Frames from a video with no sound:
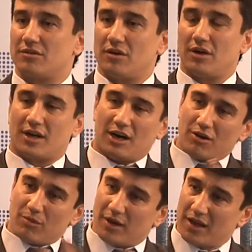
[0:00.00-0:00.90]
uh,
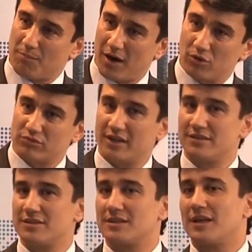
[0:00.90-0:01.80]
covered by
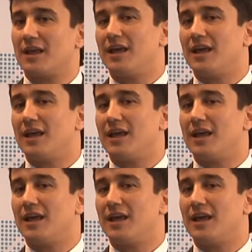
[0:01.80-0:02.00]
mountains,